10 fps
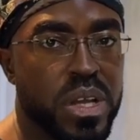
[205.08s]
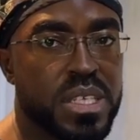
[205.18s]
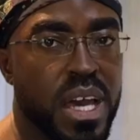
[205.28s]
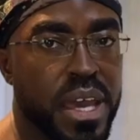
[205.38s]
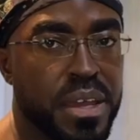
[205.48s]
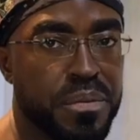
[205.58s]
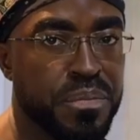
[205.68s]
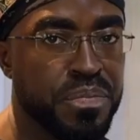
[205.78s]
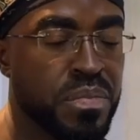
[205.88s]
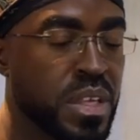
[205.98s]
high.
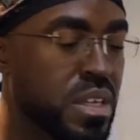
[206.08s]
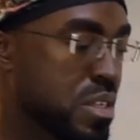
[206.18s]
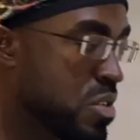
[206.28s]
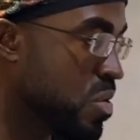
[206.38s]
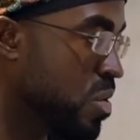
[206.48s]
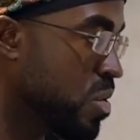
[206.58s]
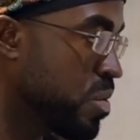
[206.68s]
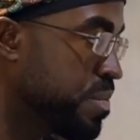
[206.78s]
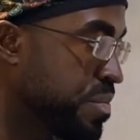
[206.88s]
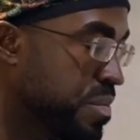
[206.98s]

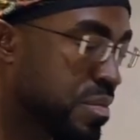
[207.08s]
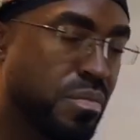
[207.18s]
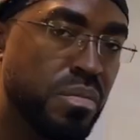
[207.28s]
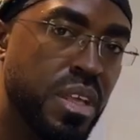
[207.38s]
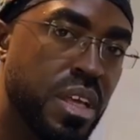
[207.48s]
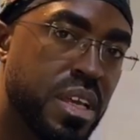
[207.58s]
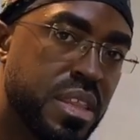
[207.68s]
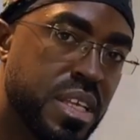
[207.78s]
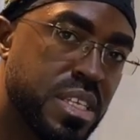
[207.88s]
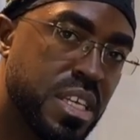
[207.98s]
So
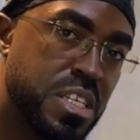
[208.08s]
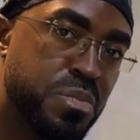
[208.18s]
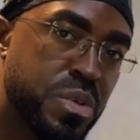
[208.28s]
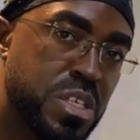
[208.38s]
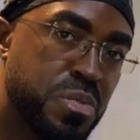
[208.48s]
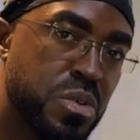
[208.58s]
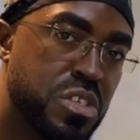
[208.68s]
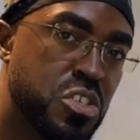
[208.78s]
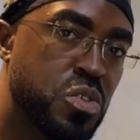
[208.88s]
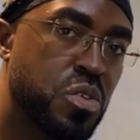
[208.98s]
the genetic
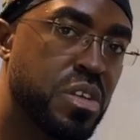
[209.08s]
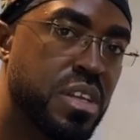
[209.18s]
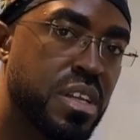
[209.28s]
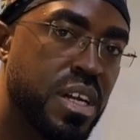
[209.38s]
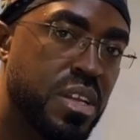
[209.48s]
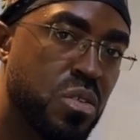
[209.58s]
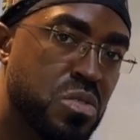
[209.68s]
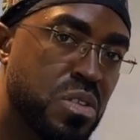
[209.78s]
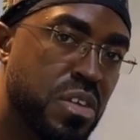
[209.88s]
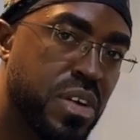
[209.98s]
predisposition and
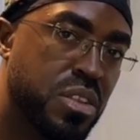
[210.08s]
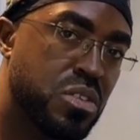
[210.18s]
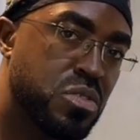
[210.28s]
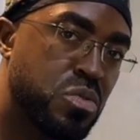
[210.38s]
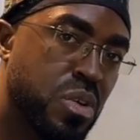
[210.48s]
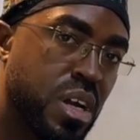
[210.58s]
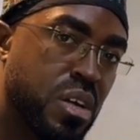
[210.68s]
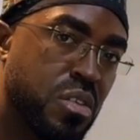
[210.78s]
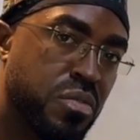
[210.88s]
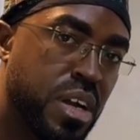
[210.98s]
also the fact that you are
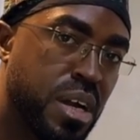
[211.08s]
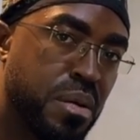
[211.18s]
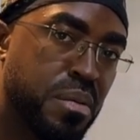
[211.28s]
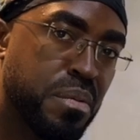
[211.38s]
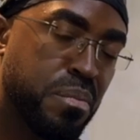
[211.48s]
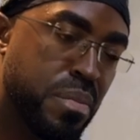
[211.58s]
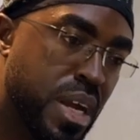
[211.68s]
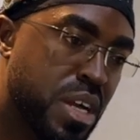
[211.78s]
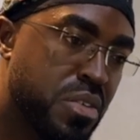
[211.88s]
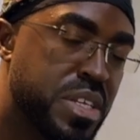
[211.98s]
of a
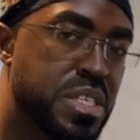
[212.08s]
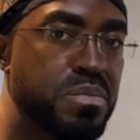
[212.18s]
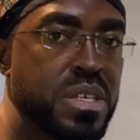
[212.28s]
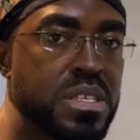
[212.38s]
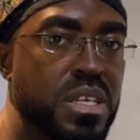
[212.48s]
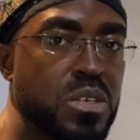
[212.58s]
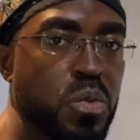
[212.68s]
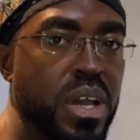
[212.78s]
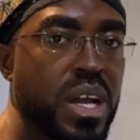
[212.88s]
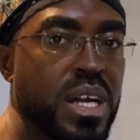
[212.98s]
black race means that
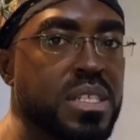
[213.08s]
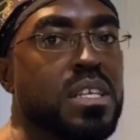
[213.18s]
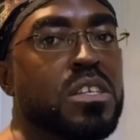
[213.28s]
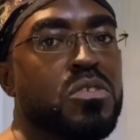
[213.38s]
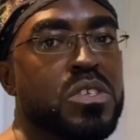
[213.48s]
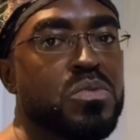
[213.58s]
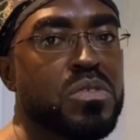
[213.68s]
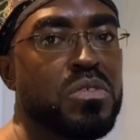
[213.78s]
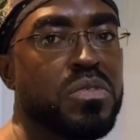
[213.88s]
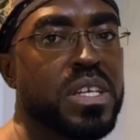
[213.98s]
we are at an increased
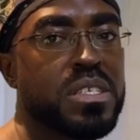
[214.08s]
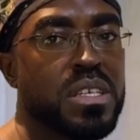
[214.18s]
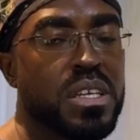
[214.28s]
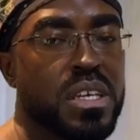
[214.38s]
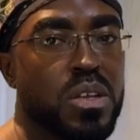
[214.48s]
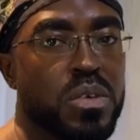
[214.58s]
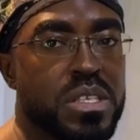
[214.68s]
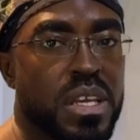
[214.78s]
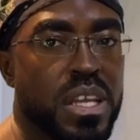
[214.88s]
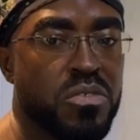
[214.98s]
risk of getting keloids.
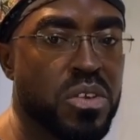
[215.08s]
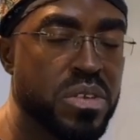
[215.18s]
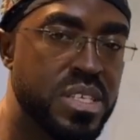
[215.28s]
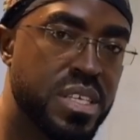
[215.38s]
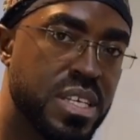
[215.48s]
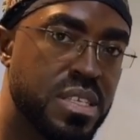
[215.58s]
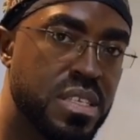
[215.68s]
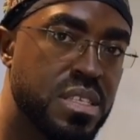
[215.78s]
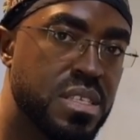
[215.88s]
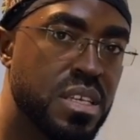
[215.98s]
And I try to discuss this